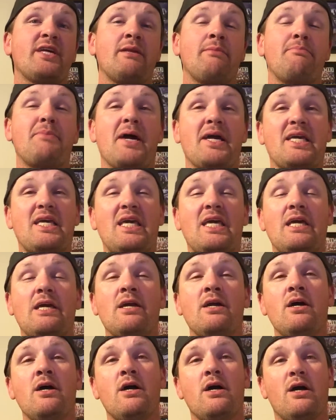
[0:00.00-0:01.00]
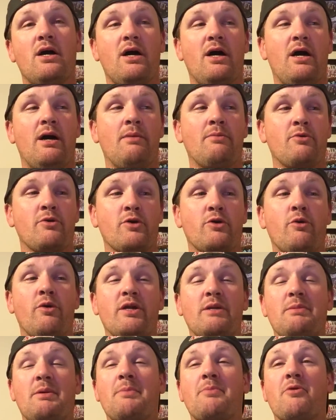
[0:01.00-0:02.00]
and Becky um, were
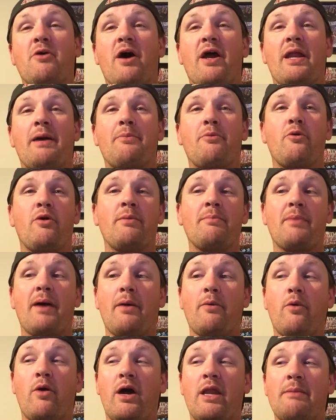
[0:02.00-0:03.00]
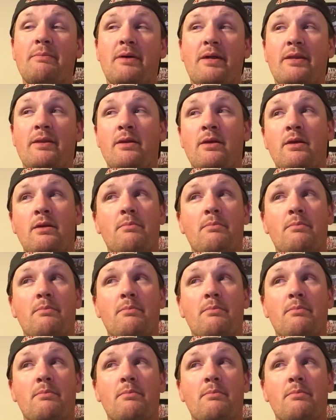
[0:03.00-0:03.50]
going to be brought up one by one, but